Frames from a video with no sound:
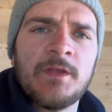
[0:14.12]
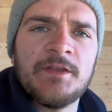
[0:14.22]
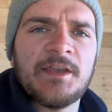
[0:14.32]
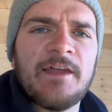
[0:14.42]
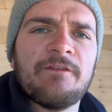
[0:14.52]

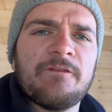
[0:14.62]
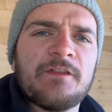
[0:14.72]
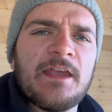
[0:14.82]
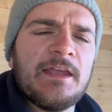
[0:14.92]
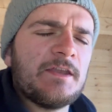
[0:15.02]
Day
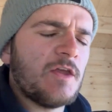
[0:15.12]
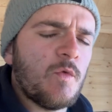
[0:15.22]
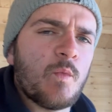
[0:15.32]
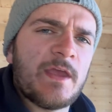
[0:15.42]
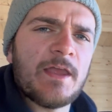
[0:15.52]
15 and
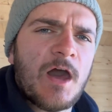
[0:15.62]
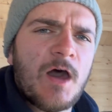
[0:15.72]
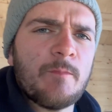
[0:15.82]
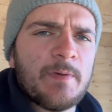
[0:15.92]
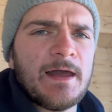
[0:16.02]
we are
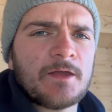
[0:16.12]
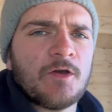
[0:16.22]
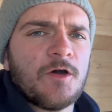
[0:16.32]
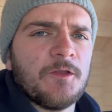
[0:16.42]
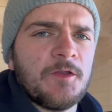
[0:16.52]
back
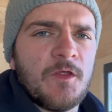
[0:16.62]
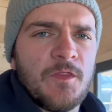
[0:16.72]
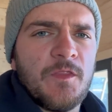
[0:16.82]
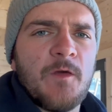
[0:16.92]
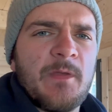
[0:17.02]
on
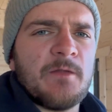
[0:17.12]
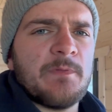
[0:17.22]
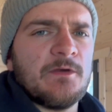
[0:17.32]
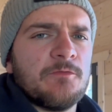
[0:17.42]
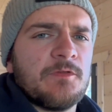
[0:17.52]
the big
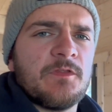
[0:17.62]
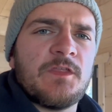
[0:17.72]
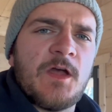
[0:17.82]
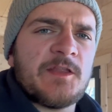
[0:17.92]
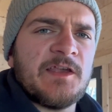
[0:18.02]
build.
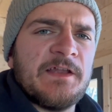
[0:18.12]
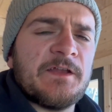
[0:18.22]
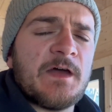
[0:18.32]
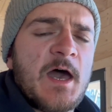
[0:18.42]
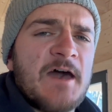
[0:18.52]

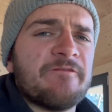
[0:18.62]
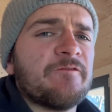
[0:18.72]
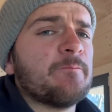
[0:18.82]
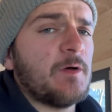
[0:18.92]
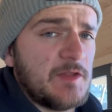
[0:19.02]
13.5
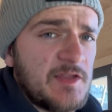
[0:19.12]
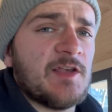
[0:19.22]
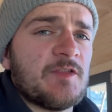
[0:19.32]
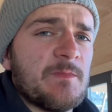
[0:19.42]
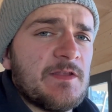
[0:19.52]
by
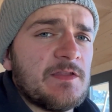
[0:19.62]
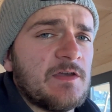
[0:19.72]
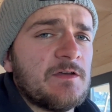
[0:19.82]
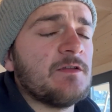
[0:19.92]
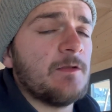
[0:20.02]
6 metre
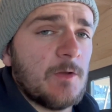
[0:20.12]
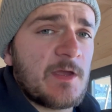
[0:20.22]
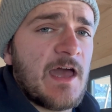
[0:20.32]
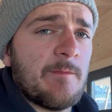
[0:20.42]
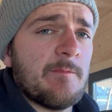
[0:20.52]
log
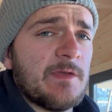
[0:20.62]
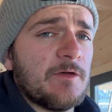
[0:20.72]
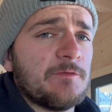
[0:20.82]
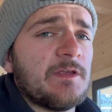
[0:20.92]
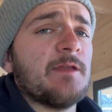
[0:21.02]
cabin
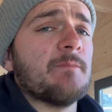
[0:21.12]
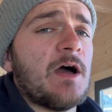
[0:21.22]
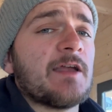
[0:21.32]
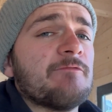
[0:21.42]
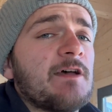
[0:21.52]
build in
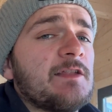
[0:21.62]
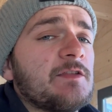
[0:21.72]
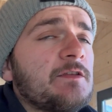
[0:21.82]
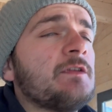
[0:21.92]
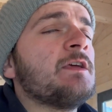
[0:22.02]
Market Raisin
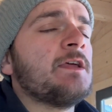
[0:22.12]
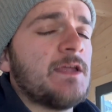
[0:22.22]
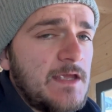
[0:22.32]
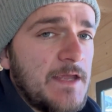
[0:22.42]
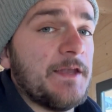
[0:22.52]

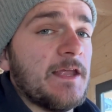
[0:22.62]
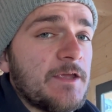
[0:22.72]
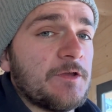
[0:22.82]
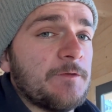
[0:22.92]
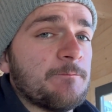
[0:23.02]
in
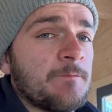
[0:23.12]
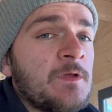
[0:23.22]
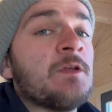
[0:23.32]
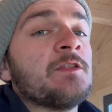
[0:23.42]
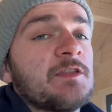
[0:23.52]
Lincoln.
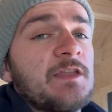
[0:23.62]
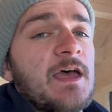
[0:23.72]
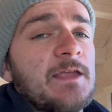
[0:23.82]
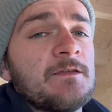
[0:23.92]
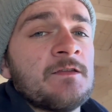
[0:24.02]
Today,